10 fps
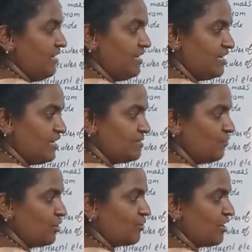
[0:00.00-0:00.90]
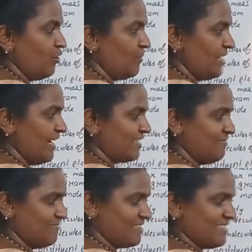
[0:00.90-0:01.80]
In this molecule, how many
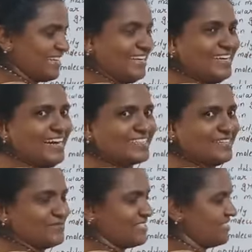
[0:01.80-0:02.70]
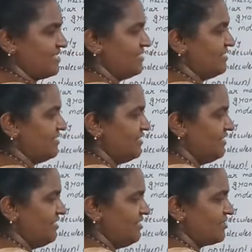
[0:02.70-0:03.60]
atoms? 3 atoms.
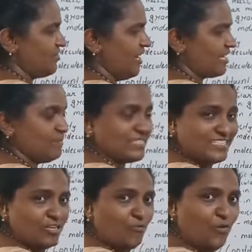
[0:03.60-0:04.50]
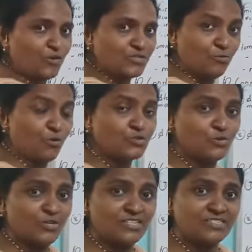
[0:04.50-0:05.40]
So atomicity of
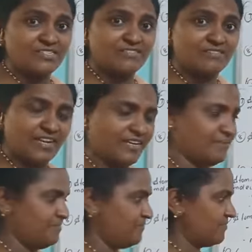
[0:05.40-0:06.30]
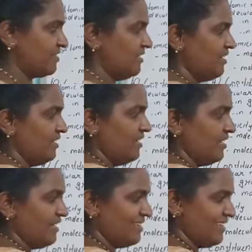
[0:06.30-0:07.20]
ozone is 3.
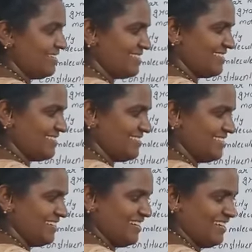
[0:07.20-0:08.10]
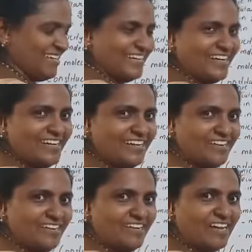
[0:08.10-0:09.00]
In this
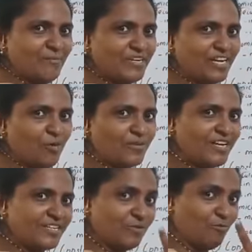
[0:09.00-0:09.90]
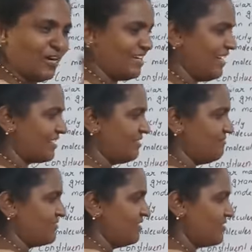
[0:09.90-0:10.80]
element, how many atoms? 1
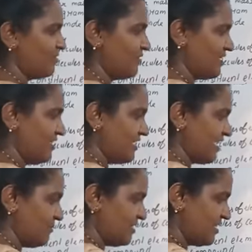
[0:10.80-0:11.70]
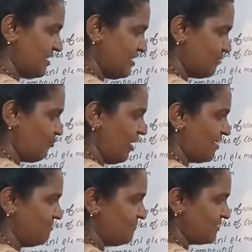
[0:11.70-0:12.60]
atom. So it is atomicity is
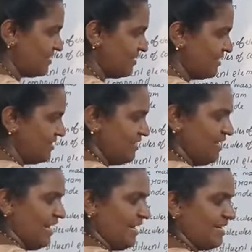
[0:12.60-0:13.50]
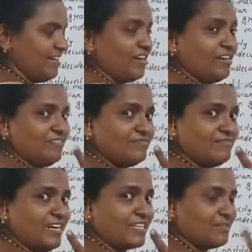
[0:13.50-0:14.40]
1. And neon
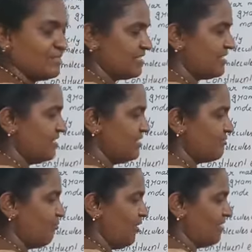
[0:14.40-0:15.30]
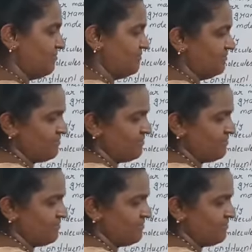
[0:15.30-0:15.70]
atomicity is 1.